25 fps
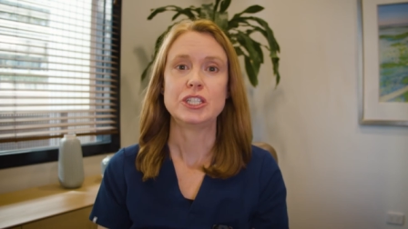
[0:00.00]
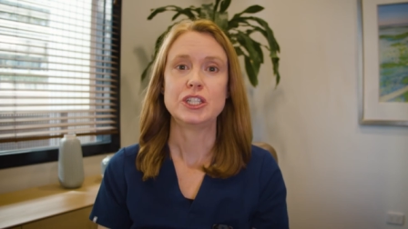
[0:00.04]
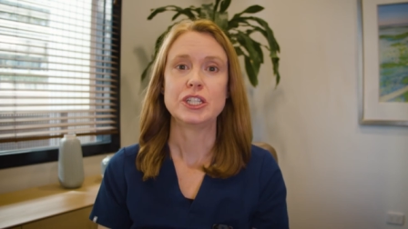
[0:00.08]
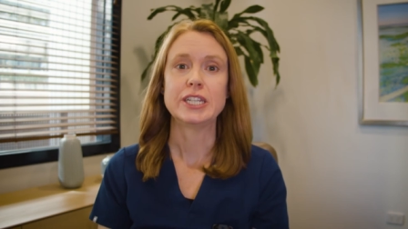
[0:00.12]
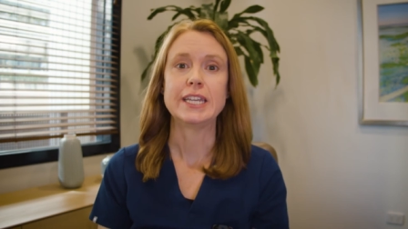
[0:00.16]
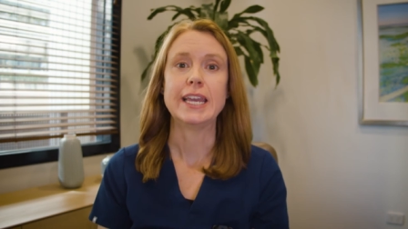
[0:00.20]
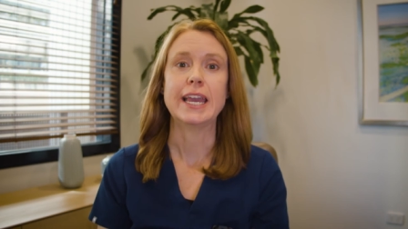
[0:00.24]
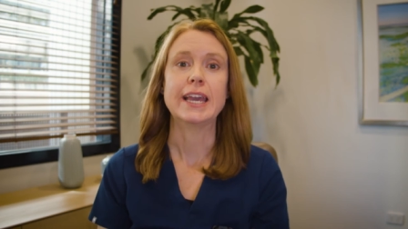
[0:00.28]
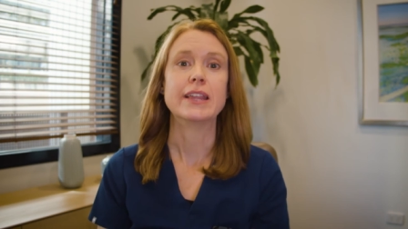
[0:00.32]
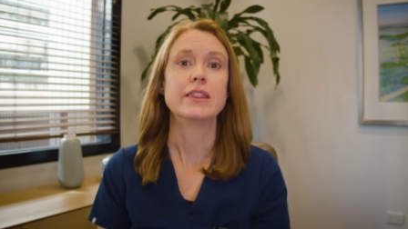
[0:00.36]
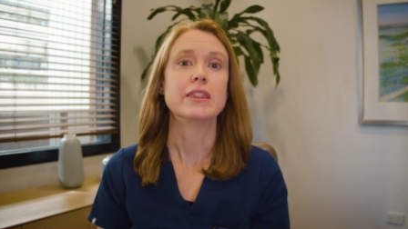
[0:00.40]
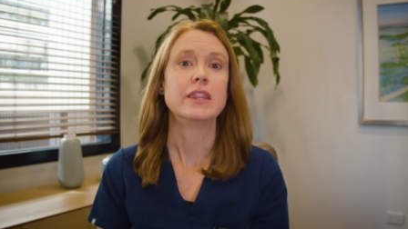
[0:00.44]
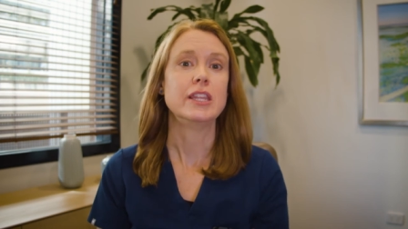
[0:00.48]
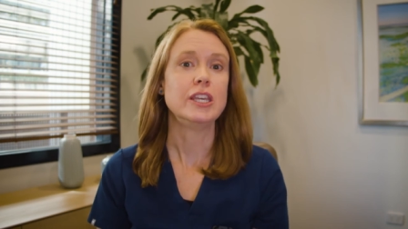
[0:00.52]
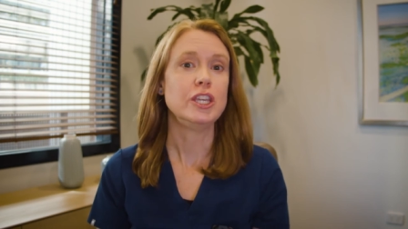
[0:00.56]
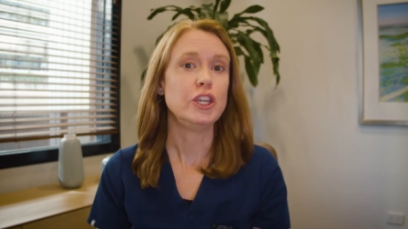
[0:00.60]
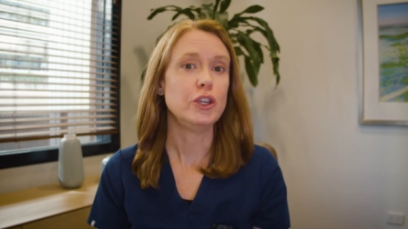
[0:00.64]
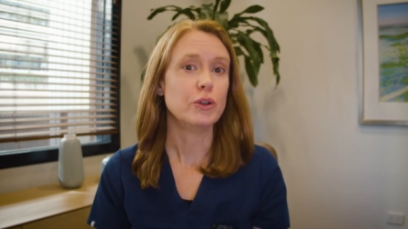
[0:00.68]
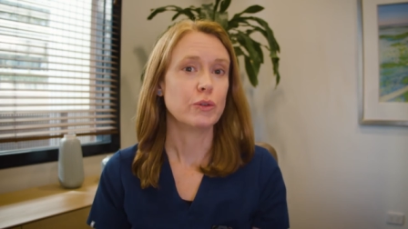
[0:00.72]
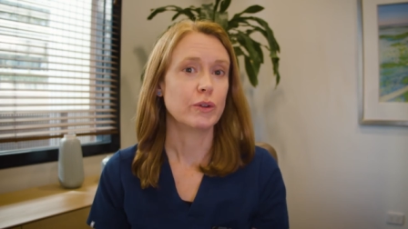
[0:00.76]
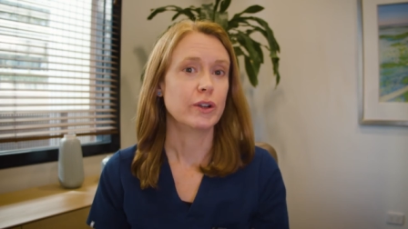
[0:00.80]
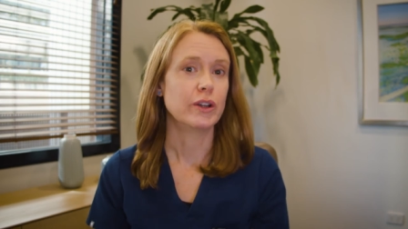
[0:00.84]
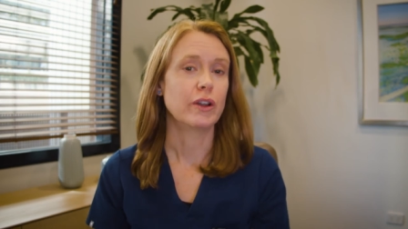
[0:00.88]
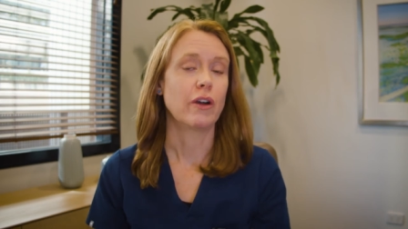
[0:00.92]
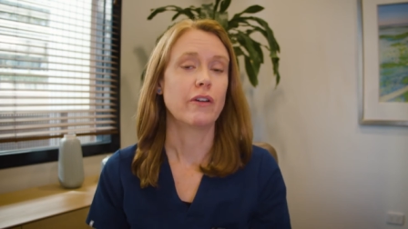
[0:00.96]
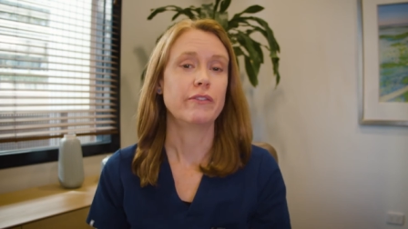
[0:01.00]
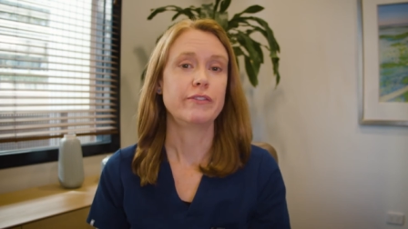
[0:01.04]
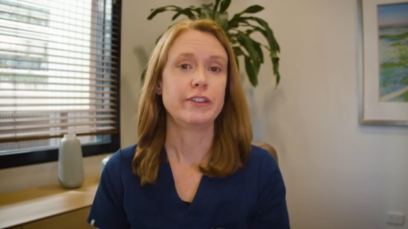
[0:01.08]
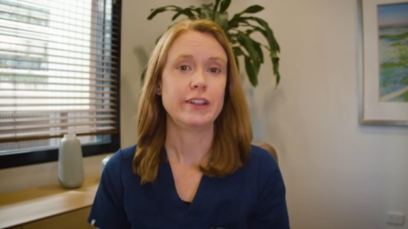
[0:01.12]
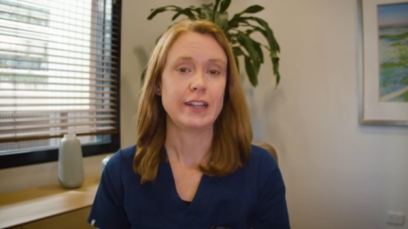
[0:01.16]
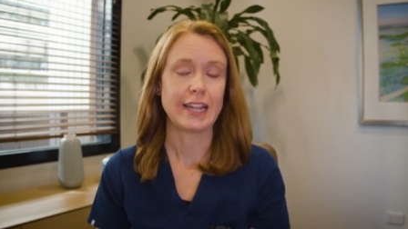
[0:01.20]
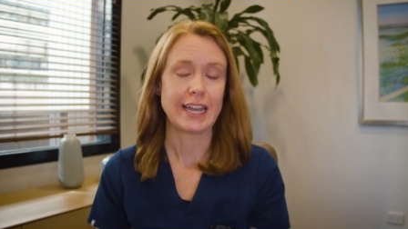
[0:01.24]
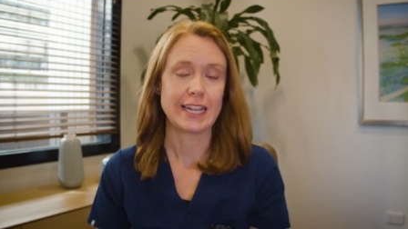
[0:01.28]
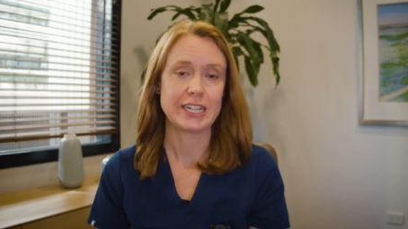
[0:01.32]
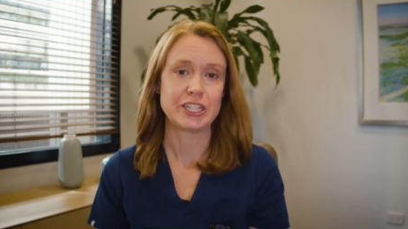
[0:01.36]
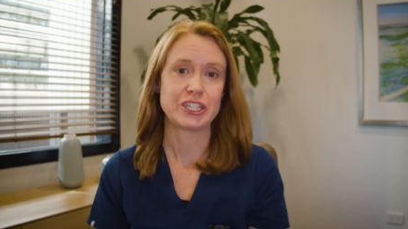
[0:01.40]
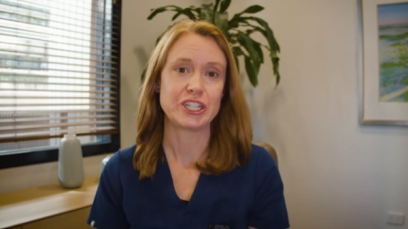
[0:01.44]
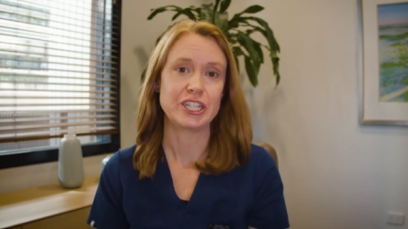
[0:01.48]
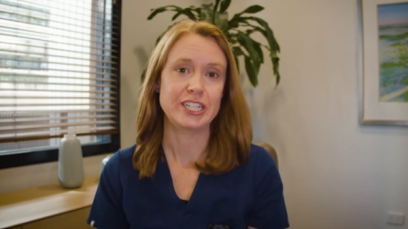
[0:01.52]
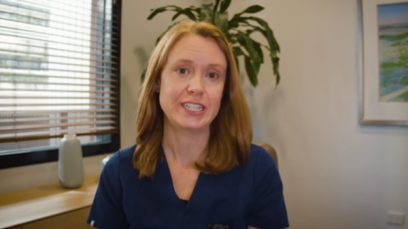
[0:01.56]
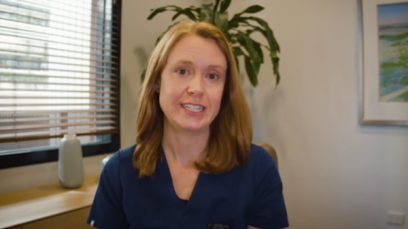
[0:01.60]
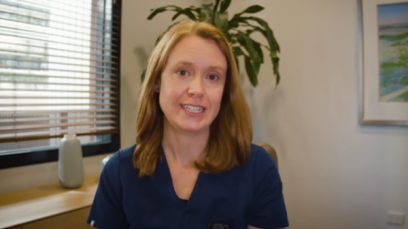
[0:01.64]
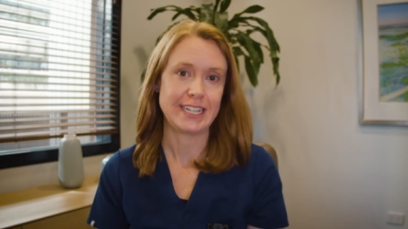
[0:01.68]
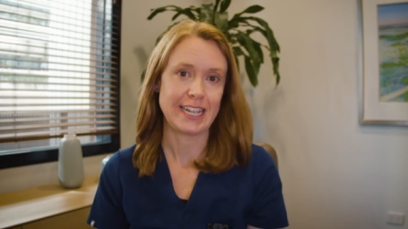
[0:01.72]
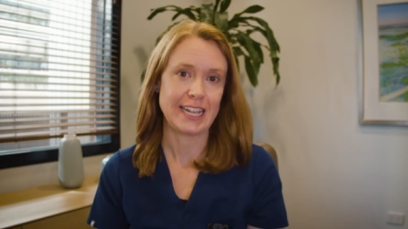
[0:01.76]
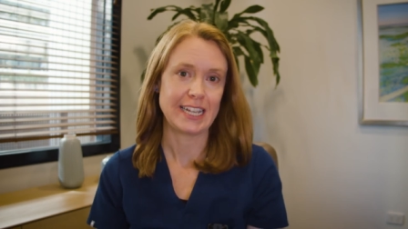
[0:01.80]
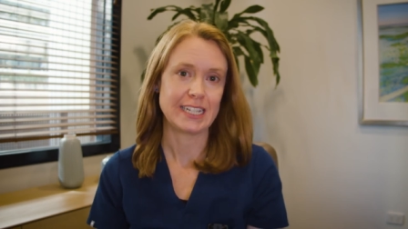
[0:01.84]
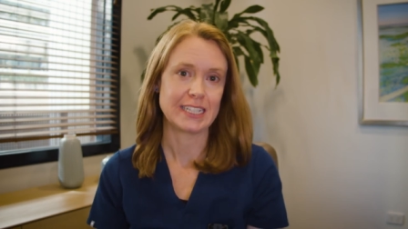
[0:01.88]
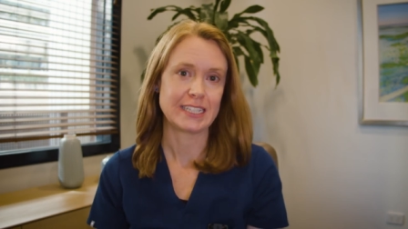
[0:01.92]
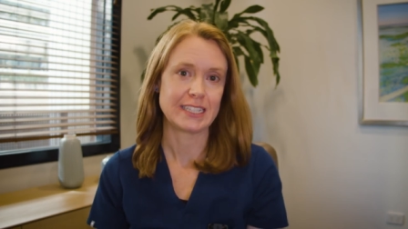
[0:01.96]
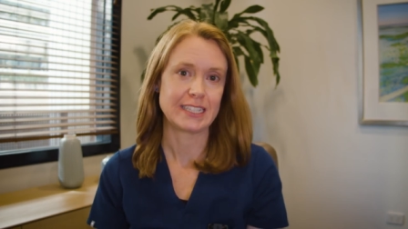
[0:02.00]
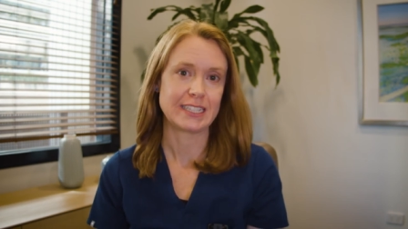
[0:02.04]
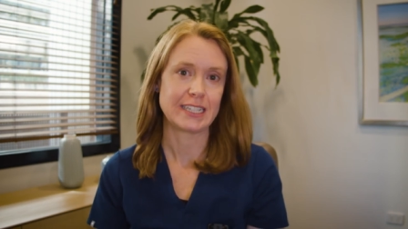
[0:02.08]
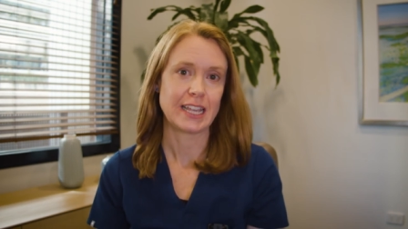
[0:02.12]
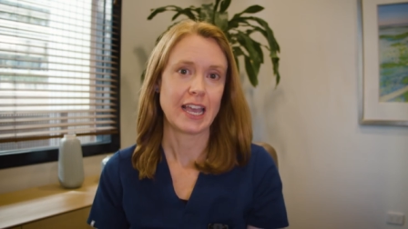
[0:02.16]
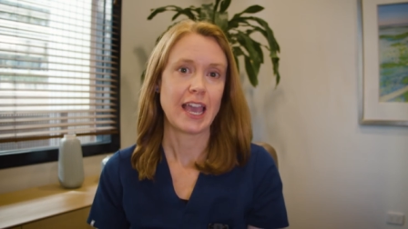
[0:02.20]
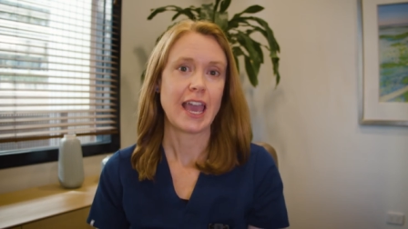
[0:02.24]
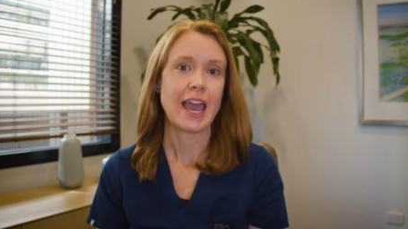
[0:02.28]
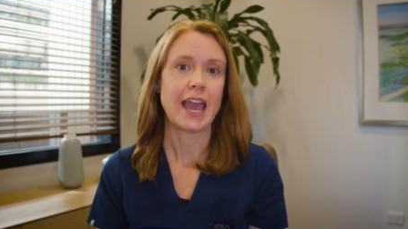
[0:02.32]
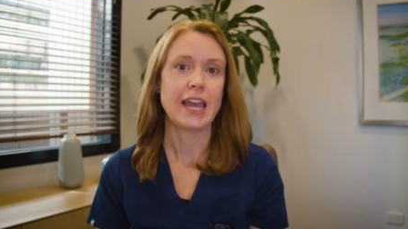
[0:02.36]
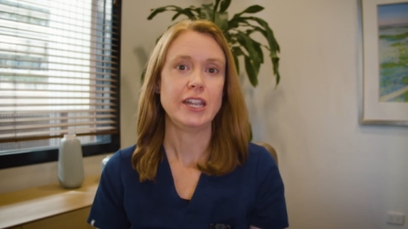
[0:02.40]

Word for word: to get the urine ovulation tests